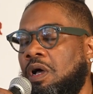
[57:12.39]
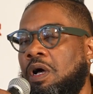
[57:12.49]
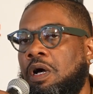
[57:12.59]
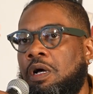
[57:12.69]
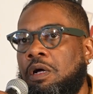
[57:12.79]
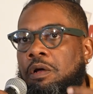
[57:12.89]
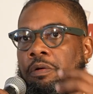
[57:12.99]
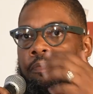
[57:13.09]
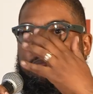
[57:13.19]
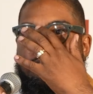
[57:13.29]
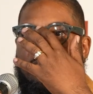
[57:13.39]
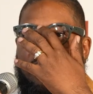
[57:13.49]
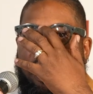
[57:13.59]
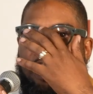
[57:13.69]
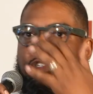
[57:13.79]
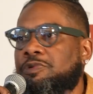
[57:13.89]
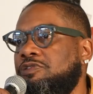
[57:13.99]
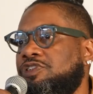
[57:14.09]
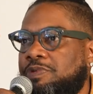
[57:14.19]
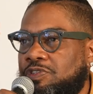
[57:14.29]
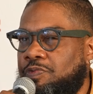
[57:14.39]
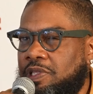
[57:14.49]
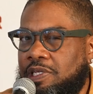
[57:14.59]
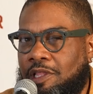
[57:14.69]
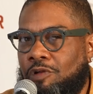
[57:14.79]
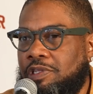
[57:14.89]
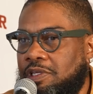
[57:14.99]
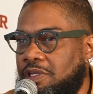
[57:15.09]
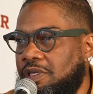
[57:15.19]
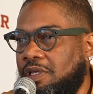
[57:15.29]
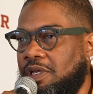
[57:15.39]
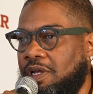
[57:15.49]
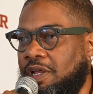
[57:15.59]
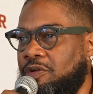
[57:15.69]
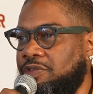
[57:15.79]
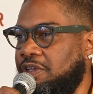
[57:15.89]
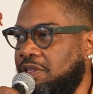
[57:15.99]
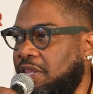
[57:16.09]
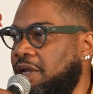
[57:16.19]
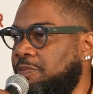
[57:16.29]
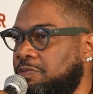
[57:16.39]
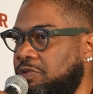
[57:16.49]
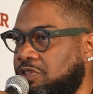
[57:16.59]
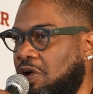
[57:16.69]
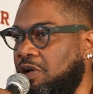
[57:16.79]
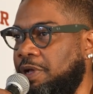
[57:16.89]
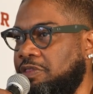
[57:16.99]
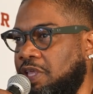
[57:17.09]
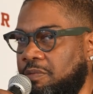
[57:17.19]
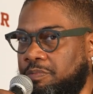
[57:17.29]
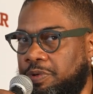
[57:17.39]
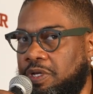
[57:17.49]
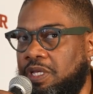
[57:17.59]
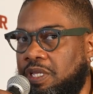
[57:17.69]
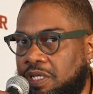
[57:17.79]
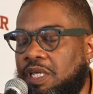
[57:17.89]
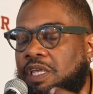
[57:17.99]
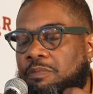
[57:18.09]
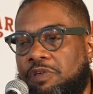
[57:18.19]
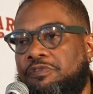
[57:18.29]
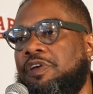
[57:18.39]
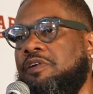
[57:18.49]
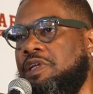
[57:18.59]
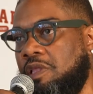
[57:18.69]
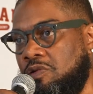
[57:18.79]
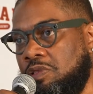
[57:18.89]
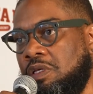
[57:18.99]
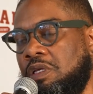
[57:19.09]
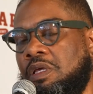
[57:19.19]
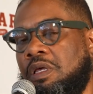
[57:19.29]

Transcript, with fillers: Um, entrepreneurship is really lonely, and I don't think a lot of people talk about that, but it, it can be very lonely.